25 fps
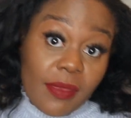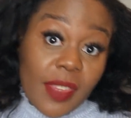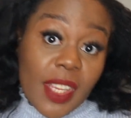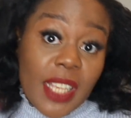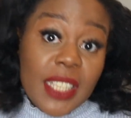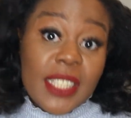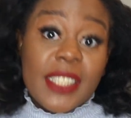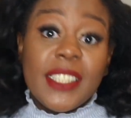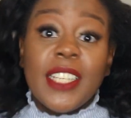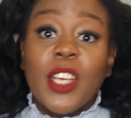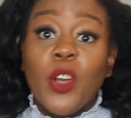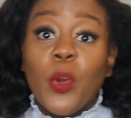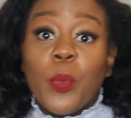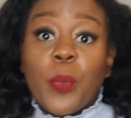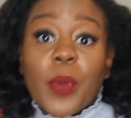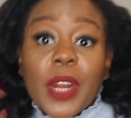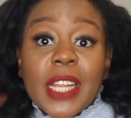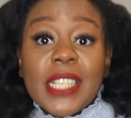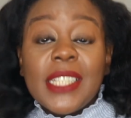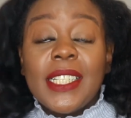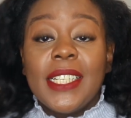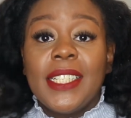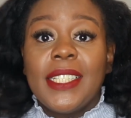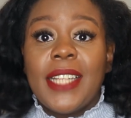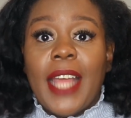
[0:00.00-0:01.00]
silk
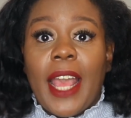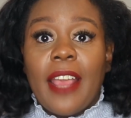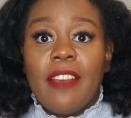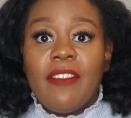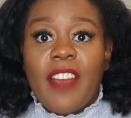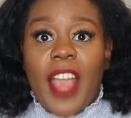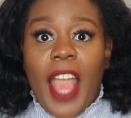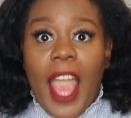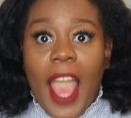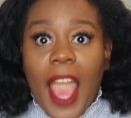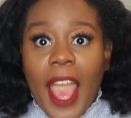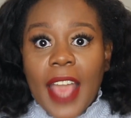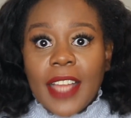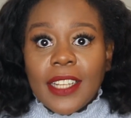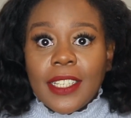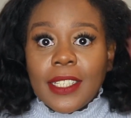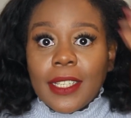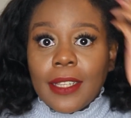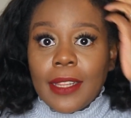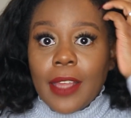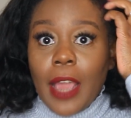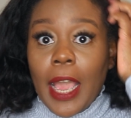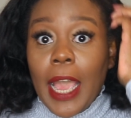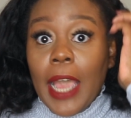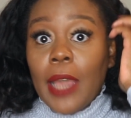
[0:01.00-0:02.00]
presses that I've had,
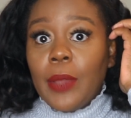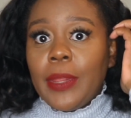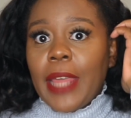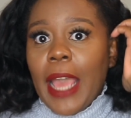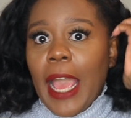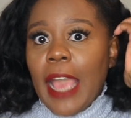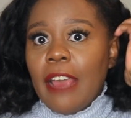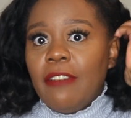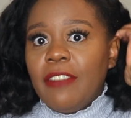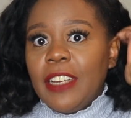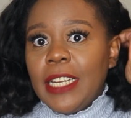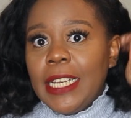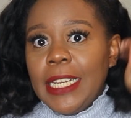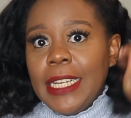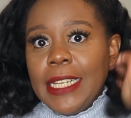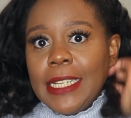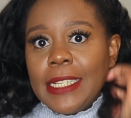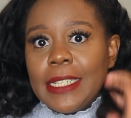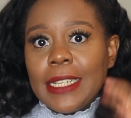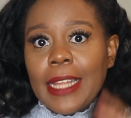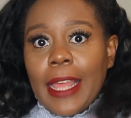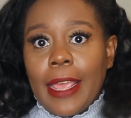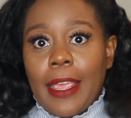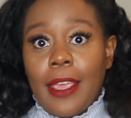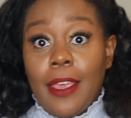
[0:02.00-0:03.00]
that I've at least
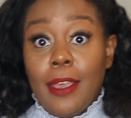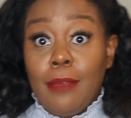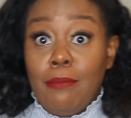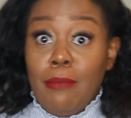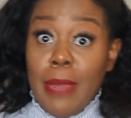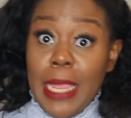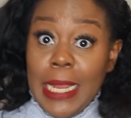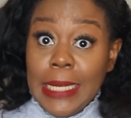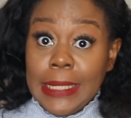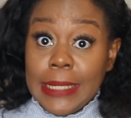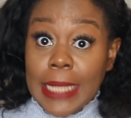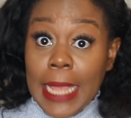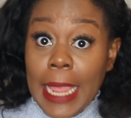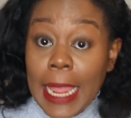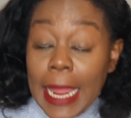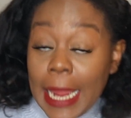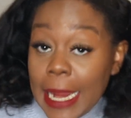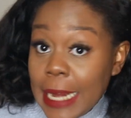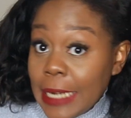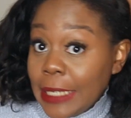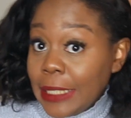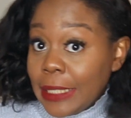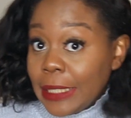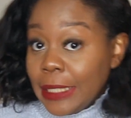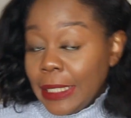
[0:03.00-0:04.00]
like
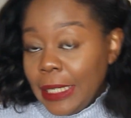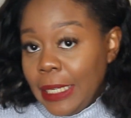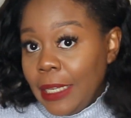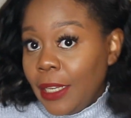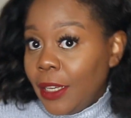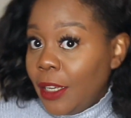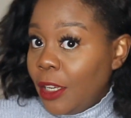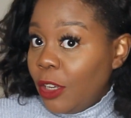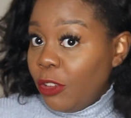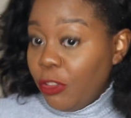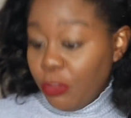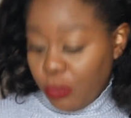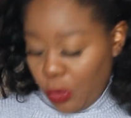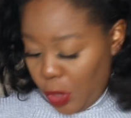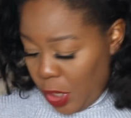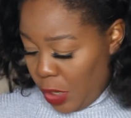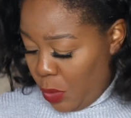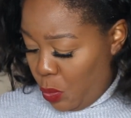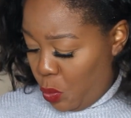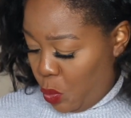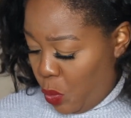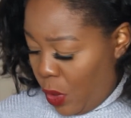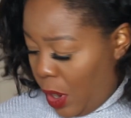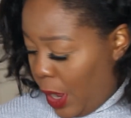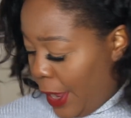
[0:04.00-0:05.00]
maintained for a
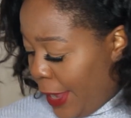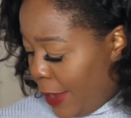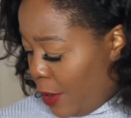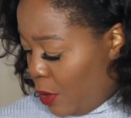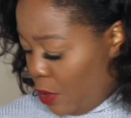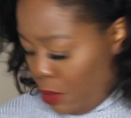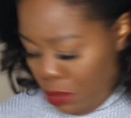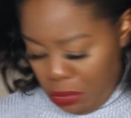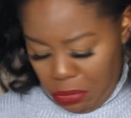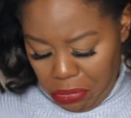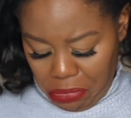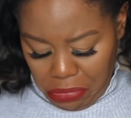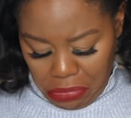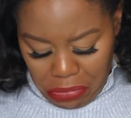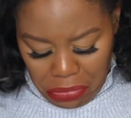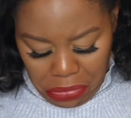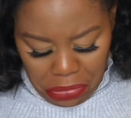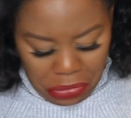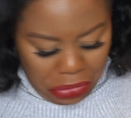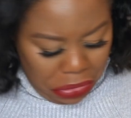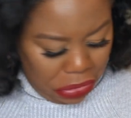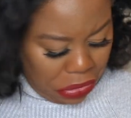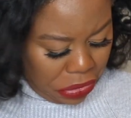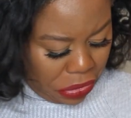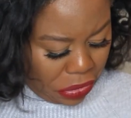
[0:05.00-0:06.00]
while.
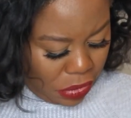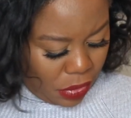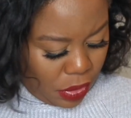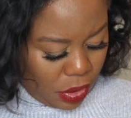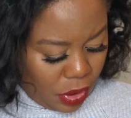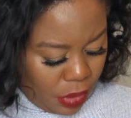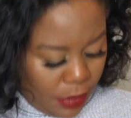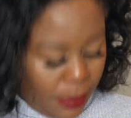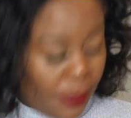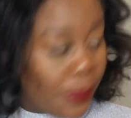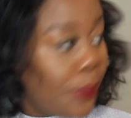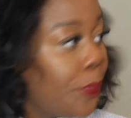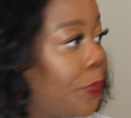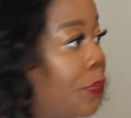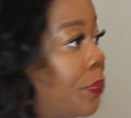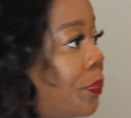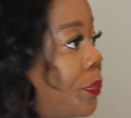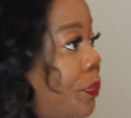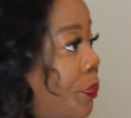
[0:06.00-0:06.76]
And